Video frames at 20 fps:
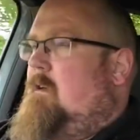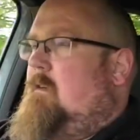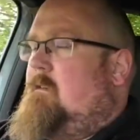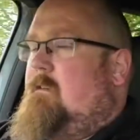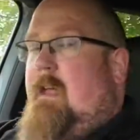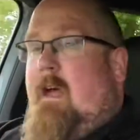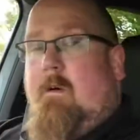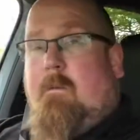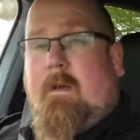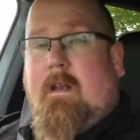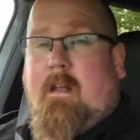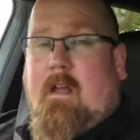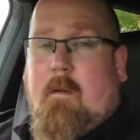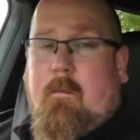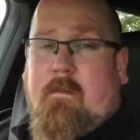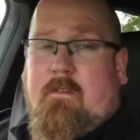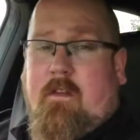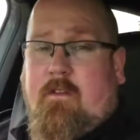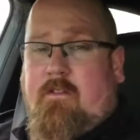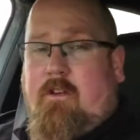Now, when it
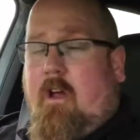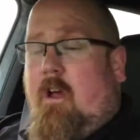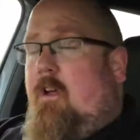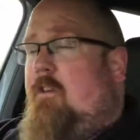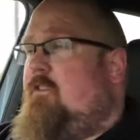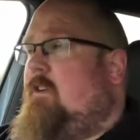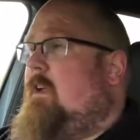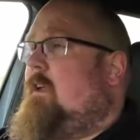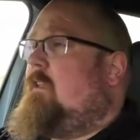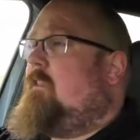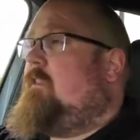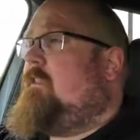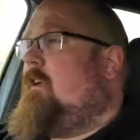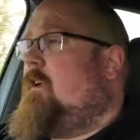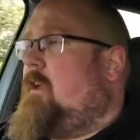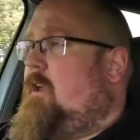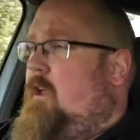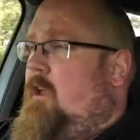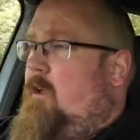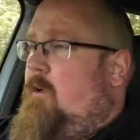comes to charging the
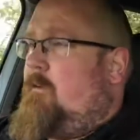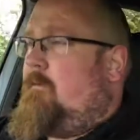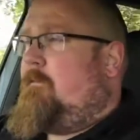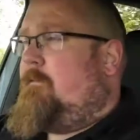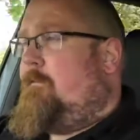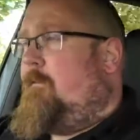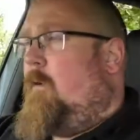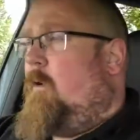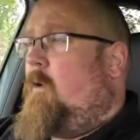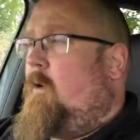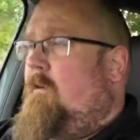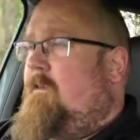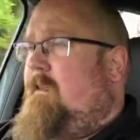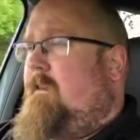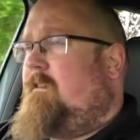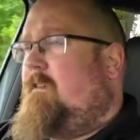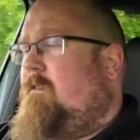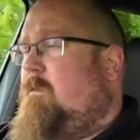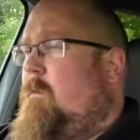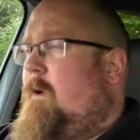Q4,
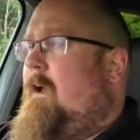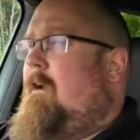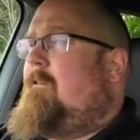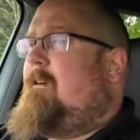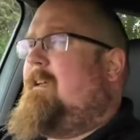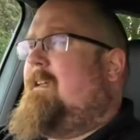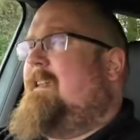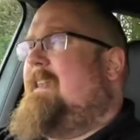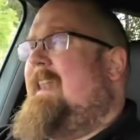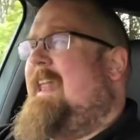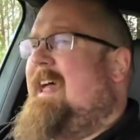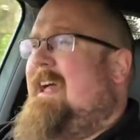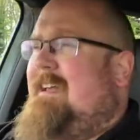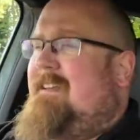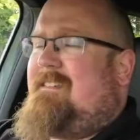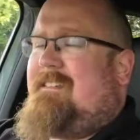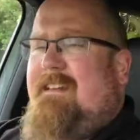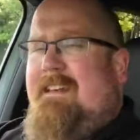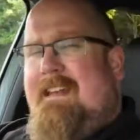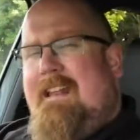this is where it
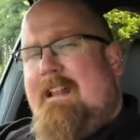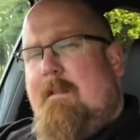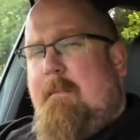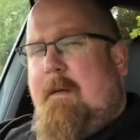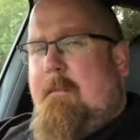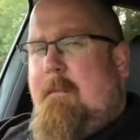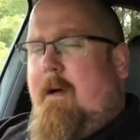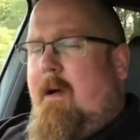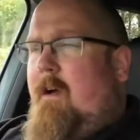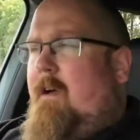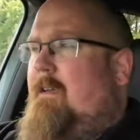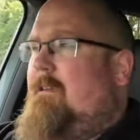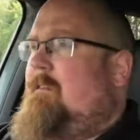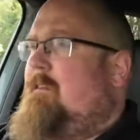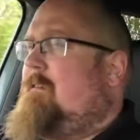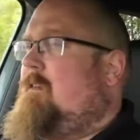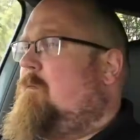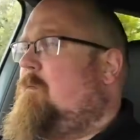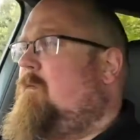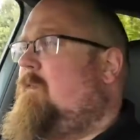lags a little bit behind
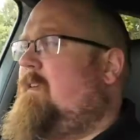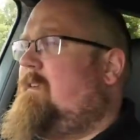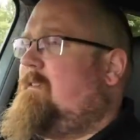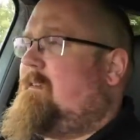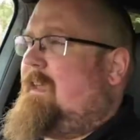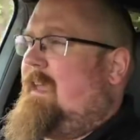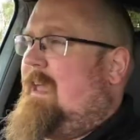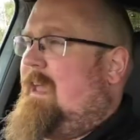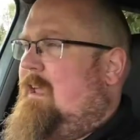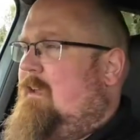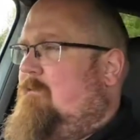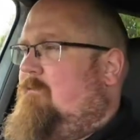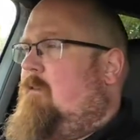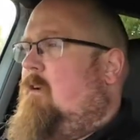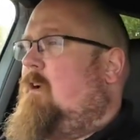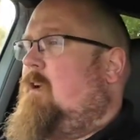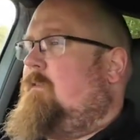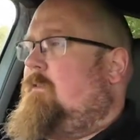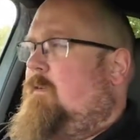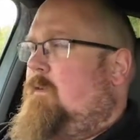some of its key
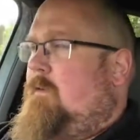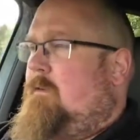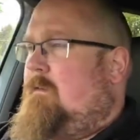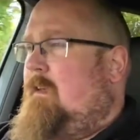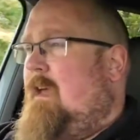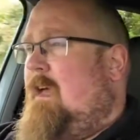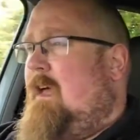rivals,